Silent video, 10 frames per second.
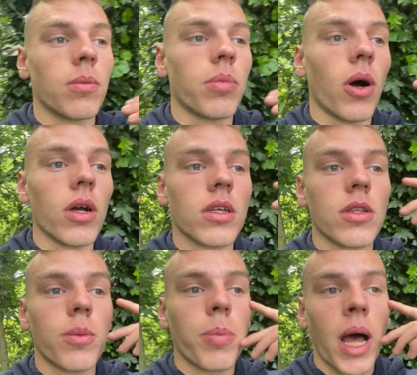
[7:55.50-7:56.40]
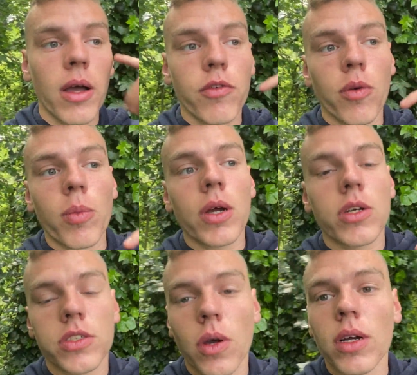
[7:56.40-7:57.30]
but I can look back from where I
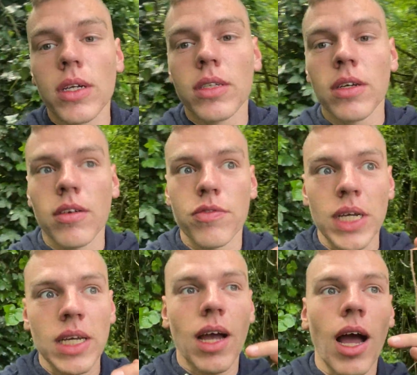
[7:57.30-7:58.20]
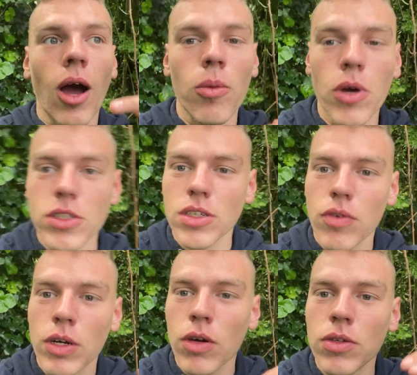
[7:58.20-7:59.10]
started and think how much have
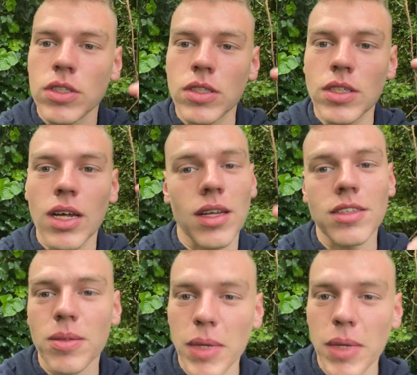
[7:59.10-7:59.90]
I grown since then that's